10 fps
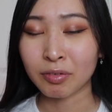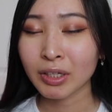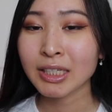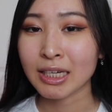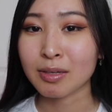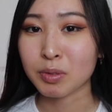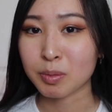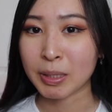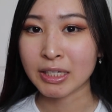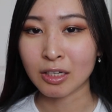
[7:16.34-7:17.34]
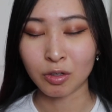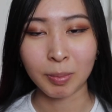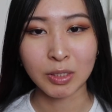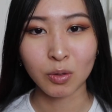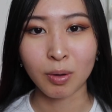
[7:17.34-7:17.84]
It really takes up space in your
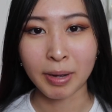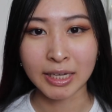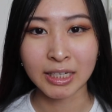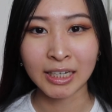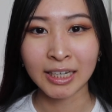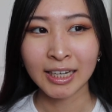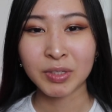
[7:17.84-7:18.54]
mental capacity,